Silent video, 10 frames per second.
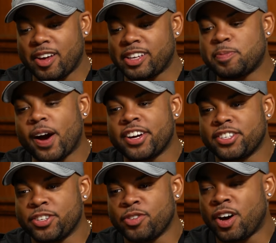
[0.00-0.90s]
aspiring
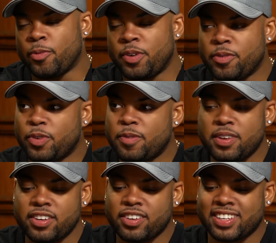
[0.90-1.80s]
to. We've
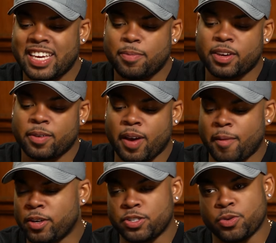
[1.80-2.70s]
been keeping it.
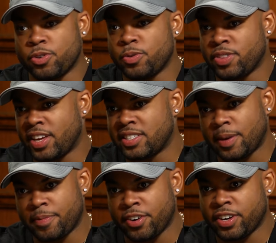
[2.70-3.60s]
I'm on tour with
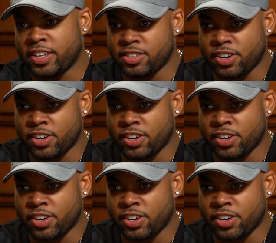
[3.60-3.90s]
ASAP Ferg. He's an